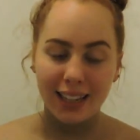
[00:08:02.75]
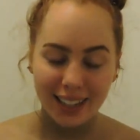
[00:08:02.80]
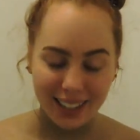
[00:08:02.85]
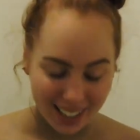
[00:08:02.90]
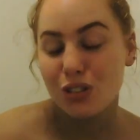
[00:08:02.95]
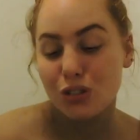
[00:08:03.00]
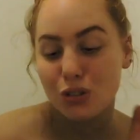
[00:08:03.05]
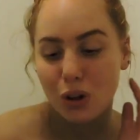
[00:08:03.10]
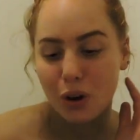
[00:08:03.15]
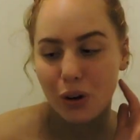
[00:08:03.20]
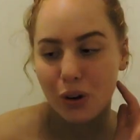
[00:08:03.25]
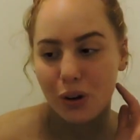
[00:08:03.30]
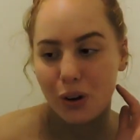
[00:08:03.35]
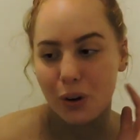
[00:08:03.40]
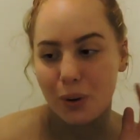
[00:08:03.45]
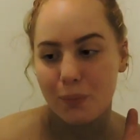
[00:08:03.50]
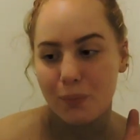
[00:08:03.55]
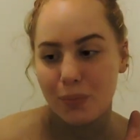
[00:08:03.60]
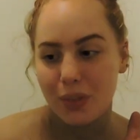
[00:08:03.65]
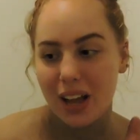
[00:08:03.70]
So
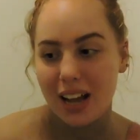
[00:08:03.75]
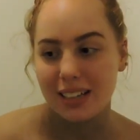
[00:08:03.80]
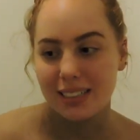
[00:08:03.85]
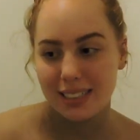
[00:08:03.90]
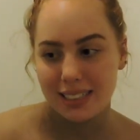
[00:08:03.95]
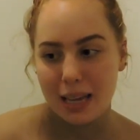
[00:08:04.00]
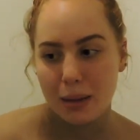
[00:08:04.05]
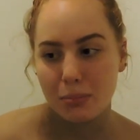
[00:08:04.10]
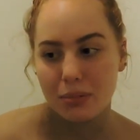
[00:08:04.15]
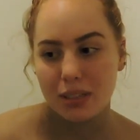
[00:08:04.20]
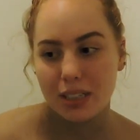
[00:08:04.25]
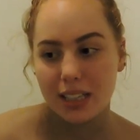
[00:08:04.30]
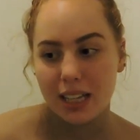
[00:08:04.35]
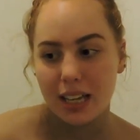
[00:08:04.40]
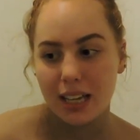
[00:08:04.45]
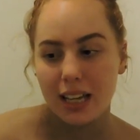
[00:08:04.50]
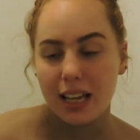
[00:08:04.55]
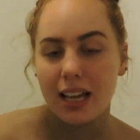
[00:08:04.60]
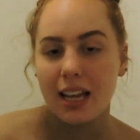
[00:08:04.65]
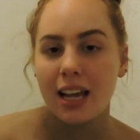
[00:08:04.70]
I slept in
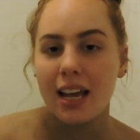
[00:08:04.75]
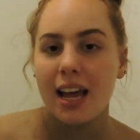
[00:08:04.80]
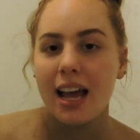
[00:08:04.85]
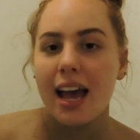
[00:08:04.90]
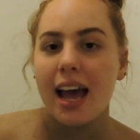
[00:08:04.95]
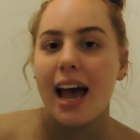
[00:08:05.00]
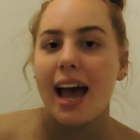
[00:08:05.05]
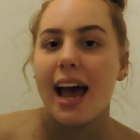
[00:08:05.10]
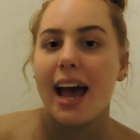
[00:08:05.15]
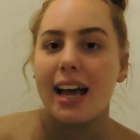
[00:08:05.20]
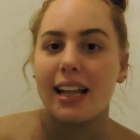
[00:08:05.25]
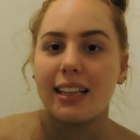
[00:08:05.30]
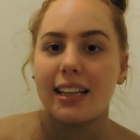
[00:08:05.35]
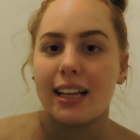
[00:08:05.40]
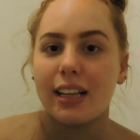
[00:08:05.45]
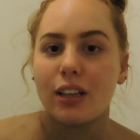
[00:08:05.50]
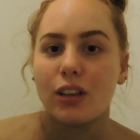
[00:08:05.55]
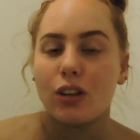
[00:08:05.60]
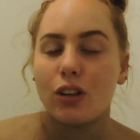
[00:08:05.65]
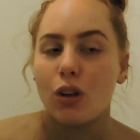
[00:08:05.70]
it and
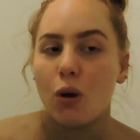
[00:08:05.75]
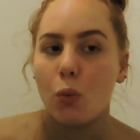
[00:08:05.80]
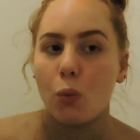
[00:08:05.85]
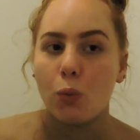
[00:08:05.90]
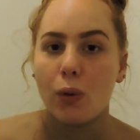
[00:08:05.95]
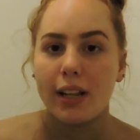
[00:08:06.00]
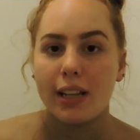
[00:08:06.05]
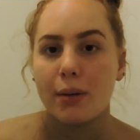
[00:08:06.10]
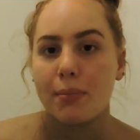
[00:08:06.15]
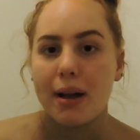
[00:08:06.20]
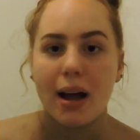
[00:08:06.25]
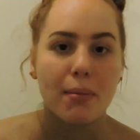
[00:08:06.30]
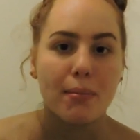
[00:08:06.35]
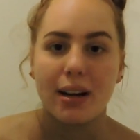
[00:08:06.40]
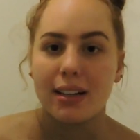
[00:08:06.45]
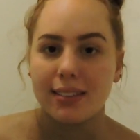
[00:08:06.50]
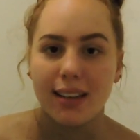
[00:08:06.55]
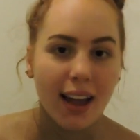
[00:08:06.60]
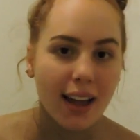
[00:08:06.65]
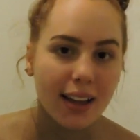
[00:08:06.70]
then went about my
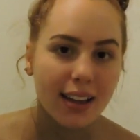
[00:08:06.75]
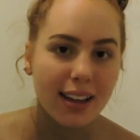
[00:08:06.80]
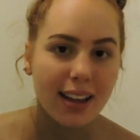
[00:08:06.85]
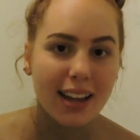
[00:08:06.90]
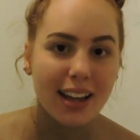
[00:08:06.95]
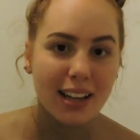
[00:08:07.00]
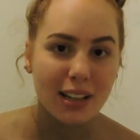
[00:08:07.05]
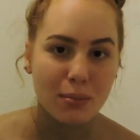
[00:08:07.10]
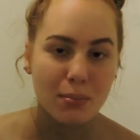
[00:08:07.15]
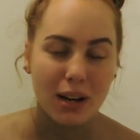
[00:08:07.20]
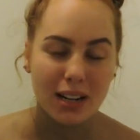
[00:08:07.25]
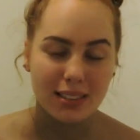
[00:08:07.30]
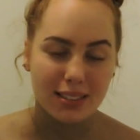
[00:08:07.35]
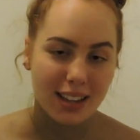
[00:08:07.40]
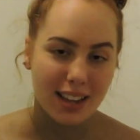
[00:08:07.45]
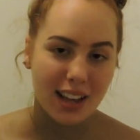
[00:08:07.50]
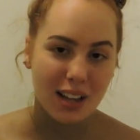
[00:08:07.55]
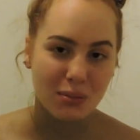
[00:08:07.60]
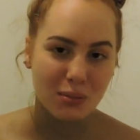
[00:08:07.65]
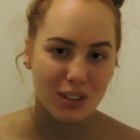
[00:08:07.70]
day in my
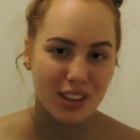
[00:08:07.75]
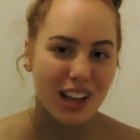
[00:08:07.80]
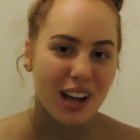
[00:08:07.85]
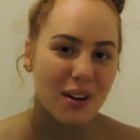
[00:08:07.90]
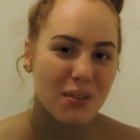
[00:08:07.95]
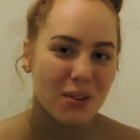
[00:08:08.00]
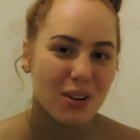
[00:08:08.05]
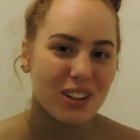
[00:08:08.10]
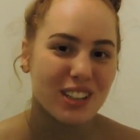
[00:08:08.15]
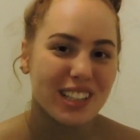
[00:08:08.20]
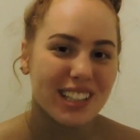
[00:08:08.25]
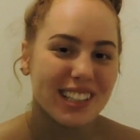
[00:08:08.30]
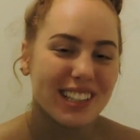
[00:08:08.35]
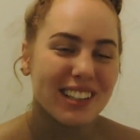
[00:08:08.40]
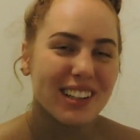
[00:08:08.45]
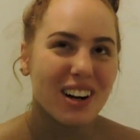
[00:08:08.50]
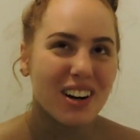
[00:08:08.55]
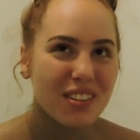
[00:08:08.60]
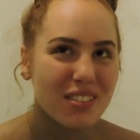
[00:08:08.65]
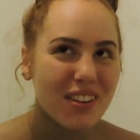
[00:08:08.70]
tan without washing it
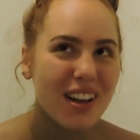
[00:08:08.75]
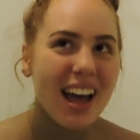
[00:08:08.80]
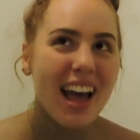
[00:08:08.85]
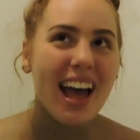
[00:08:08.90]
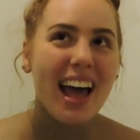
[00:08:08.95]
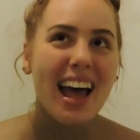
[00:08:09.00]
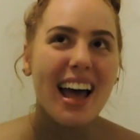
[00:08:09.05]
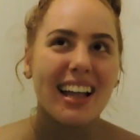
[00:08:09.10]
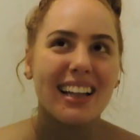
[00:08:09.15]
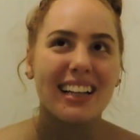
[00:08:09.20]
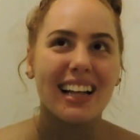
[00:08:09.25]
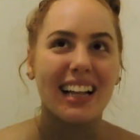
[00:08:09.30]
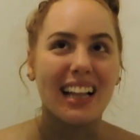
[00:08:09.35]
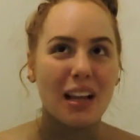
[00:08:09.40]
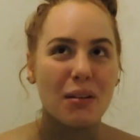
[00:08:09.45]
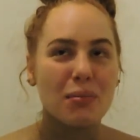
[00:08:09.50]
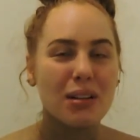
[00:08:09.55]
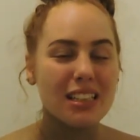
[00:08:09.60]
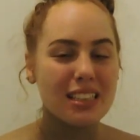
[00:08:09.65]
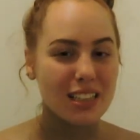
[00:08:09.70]
off. Now
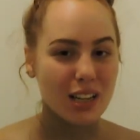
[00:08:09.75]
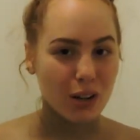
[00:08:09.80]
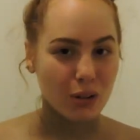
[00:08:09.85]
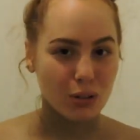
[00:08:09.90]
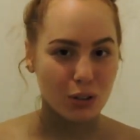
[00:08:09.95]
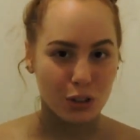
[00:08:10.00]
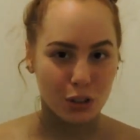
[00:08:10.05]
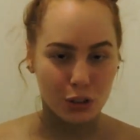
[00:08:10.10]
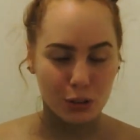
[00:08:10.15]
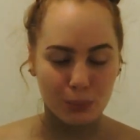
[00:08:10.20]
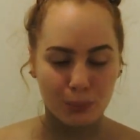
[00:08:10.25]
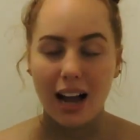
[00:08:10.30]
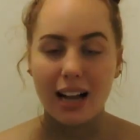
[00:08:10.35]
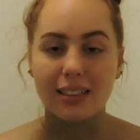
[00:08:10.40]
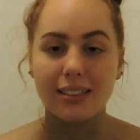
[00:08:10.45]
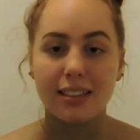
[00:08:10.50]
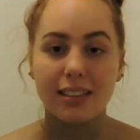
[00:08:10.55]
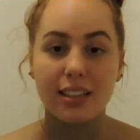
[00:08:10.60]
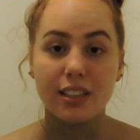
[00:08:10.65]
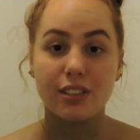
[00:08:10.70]
let me tell you, I
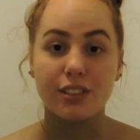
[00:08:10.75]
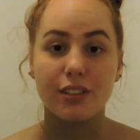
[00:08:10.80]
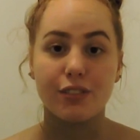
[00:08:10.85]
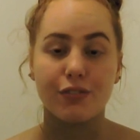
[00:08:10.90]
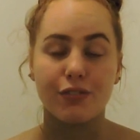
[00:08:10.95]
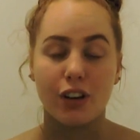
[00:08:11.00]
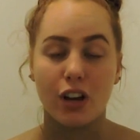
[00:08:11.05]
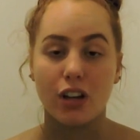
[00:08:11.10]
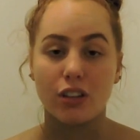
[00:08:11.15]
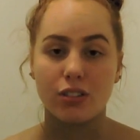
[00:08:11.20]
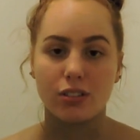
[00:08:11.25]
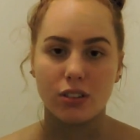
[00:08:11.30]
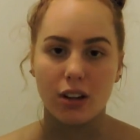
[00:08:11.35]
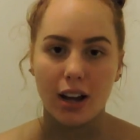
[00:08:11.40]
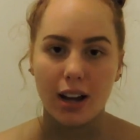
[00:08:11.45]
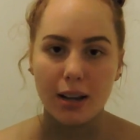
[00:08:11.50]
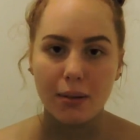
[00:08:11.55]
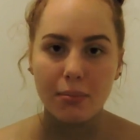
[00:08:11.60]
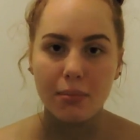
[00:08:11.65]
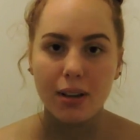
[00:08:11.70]
did this the first
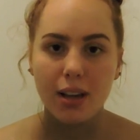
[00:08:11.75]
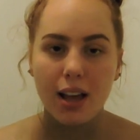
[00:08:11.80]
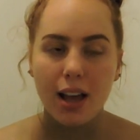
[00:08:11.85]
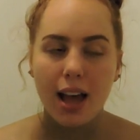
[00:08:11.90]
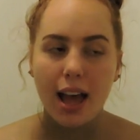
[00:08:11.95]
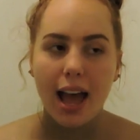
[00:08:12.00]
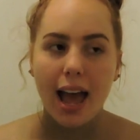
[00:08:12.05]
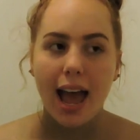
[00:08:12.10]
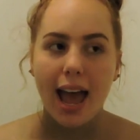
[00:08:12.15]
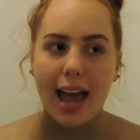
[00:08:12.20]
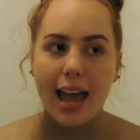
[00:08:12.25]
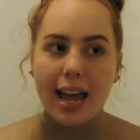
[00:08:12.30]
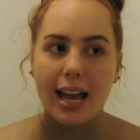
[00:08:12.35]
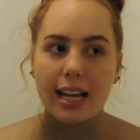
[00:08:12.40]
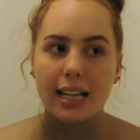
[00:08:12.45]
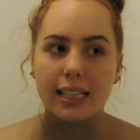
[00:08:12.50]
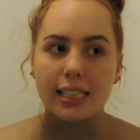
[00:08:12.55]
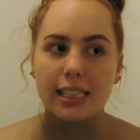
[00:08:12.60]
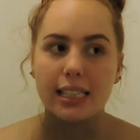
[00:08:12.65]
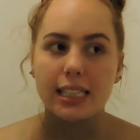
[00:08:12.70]
time
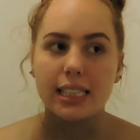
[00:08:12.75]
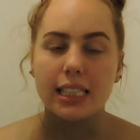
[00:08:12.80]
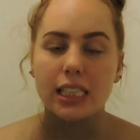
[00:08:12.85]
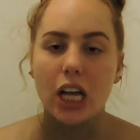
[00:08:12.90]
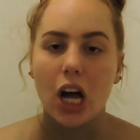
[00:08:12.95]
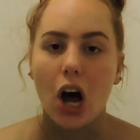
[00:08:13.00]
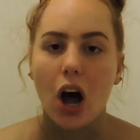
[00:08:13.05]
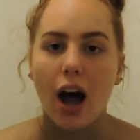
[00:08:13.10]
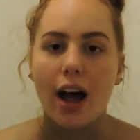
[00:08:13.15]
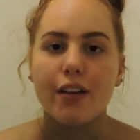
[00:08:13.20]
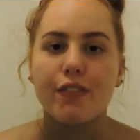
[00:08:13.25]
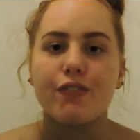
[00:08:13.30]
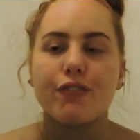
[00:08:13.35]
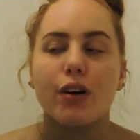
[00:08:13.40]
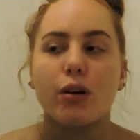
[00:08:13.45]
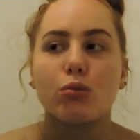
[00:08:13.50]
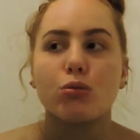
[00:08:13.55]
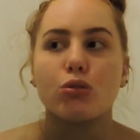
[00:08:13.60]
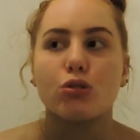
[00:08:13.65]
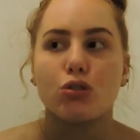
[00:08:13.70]
and I
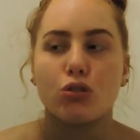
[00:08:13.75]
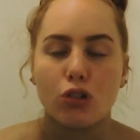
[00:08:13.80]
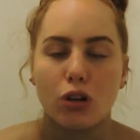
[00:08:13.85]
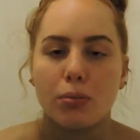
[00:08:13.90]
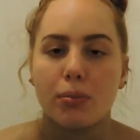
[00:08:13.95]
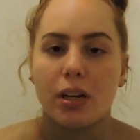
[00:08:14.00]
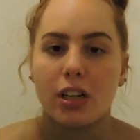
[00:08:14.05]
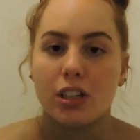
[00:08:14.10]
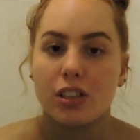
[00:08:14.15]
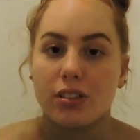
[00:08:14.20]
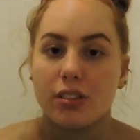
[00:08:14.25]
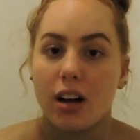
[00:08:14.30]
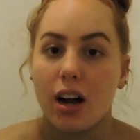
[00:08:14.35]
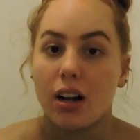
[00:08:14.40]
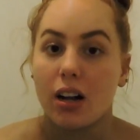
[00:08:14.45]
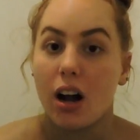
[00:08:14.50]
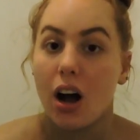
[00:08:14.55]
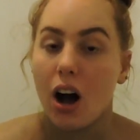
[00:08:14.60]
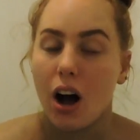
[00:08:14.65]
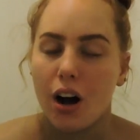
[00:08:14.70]
felt so much
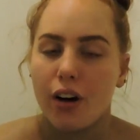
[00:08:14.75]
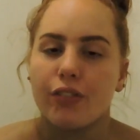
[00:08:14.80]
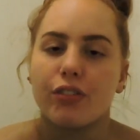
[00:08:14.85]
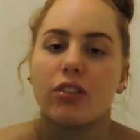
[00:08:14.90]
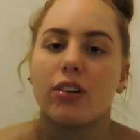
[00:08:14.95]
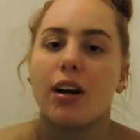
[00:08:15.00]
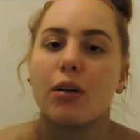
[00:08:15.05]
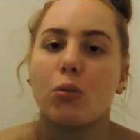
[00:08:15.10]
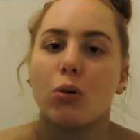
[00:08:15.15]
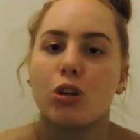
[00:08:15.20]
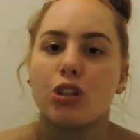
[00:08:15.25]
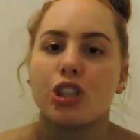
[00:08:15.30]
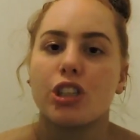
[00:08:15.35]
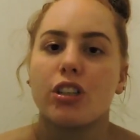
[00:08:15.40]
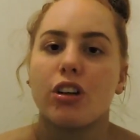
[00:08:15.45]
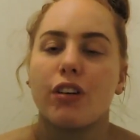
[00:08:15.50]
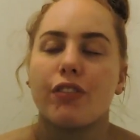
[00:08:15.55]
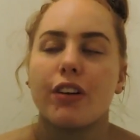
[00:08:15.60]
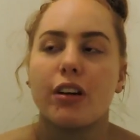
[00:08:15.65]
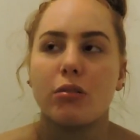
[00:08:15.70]
darker after I washed it
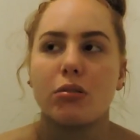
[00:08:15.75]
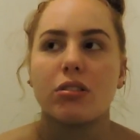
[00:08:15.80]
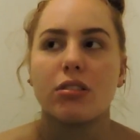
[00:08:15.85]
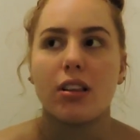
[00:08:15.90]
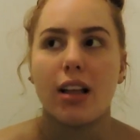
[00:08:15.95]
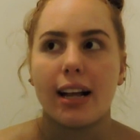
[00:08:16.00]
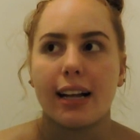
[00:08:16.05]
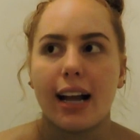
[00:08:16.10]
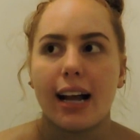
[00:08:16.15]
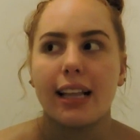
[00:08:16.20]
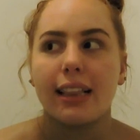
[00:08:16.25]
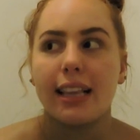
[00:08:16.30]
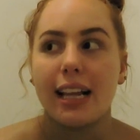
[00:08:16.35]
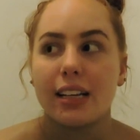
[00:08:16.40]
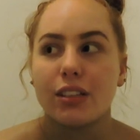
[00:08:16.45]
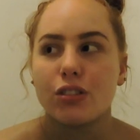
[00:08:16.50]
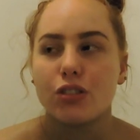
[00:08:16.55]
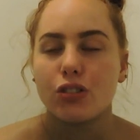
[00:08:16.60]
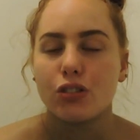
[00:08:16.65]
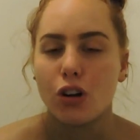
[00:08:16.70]
off. It was like I let
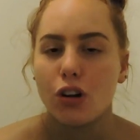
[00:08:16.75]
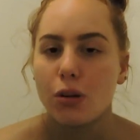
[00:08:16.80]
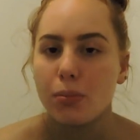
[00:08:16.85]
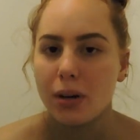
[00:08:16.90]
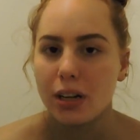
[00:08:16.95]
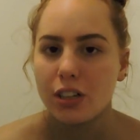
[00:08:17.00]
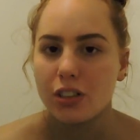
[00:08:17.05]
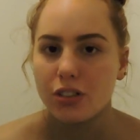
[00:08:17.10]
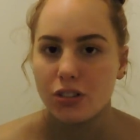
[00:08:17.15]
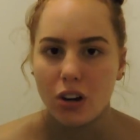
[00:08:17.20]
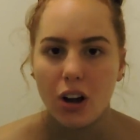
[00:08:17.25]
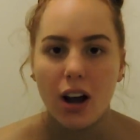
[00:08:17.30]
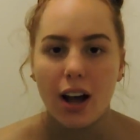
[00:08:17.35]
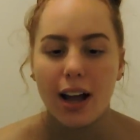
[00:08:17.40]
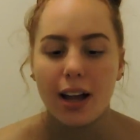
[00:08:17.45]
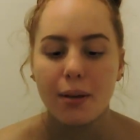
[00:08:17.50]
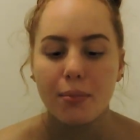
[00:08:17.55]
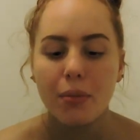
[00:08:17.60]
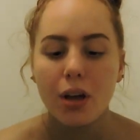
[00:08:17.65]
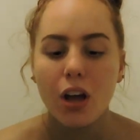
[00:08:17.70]
so much
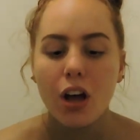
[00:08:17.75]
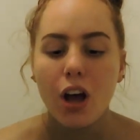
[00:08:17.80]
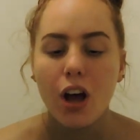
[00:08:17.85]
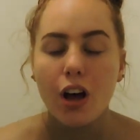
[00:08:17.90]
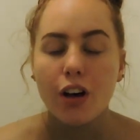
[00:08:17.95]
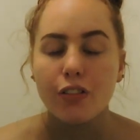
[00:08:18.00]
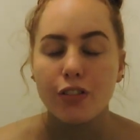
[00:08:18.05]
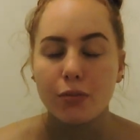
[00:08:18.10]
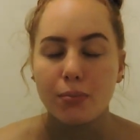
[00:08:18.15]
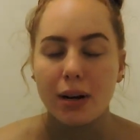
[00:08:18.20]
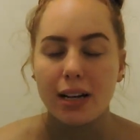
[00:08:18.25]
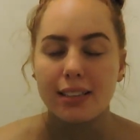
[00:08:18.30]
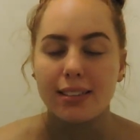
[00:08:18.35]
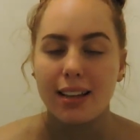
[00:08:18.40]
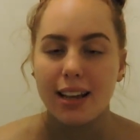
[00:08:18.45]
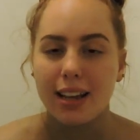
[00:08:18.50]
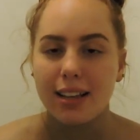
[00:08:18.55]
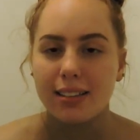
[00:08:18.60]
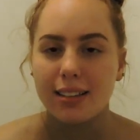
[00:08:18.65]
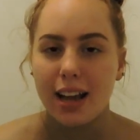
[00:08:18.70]
time for my
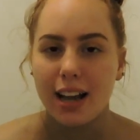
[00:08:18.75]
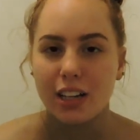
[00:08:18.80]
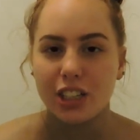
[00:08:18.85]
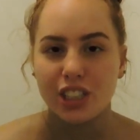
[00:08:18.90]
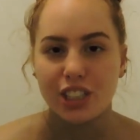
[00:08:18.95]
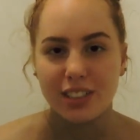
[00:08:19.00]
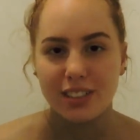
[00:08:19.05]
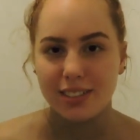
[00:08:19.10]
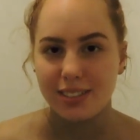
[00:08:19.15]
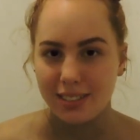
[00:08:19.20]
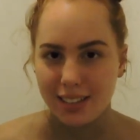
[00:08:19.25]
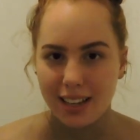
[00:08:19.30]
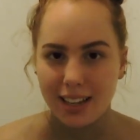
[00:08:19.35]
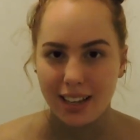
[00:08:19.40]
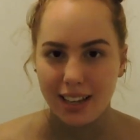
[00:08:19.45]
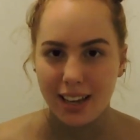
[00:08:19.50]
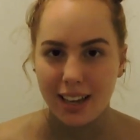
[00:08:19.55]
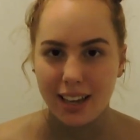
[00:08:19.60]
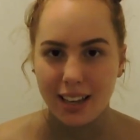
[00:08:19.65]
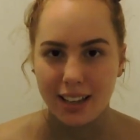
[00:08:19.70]
tan to actually
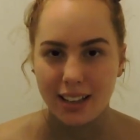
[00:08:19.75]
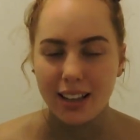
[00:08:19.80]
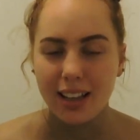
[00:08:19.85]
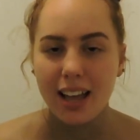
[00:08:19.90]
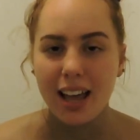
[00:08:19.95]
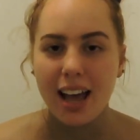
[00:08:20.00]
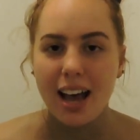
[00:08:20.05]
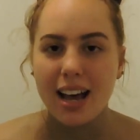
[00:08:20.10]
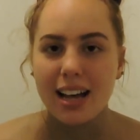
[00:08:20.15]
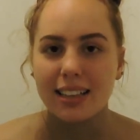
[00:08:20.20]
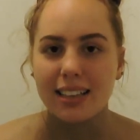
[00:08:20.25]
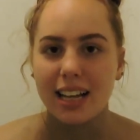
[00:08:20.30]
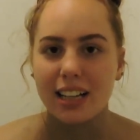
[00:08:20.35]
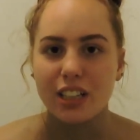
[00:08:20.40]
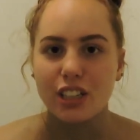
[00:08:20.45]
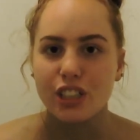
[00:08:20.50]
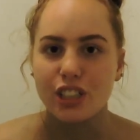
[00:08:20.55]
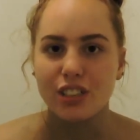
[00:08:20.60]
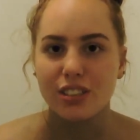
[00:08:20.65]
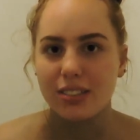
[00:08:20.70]
sink in that
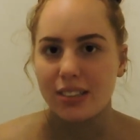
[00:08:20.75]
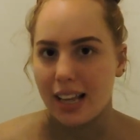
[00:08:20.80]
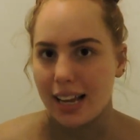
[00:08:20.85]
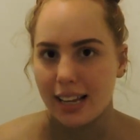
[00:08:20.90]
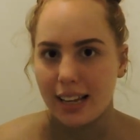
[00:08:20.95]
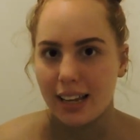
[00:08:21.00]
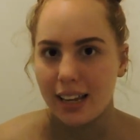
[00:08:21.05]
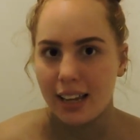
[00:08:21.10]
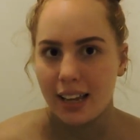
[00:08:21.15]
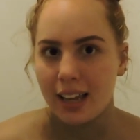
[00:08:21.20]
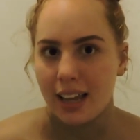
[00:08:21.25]
it just like,